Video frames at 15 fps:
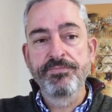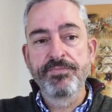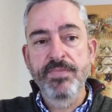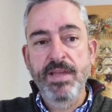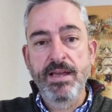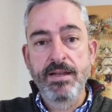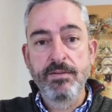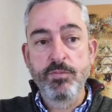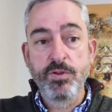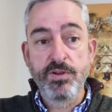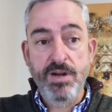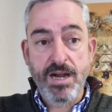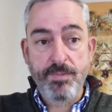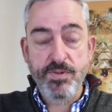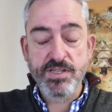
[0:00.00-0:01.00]
and with your
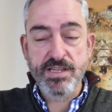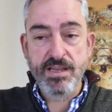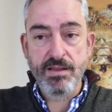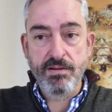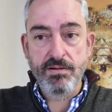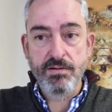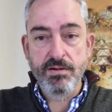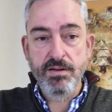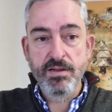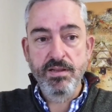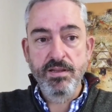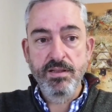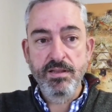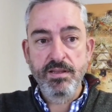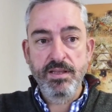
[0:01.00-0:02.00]
hyperscaler
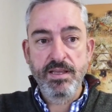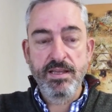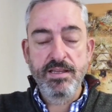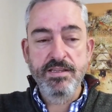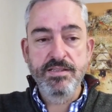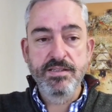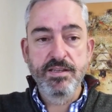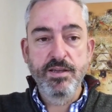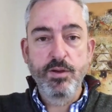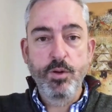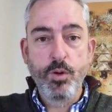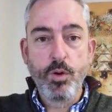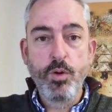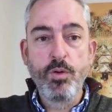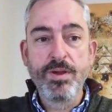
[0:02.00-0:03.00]
is
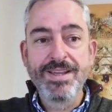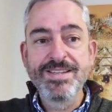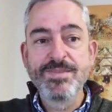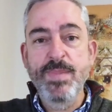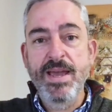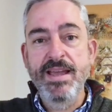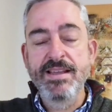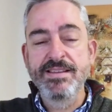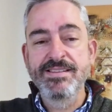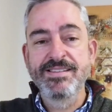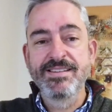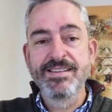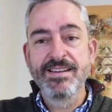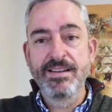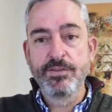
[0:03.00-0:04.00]
who is best
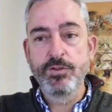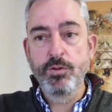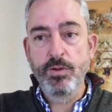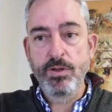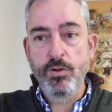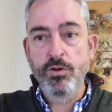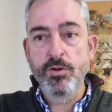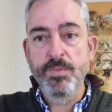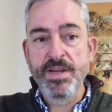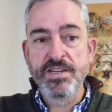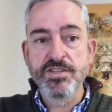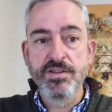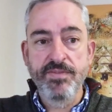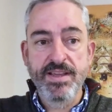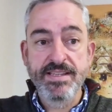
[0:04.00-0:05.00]
at doing automation
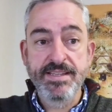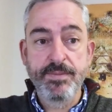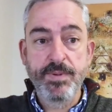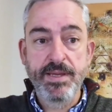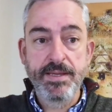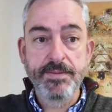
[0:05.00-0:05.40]
of SAP.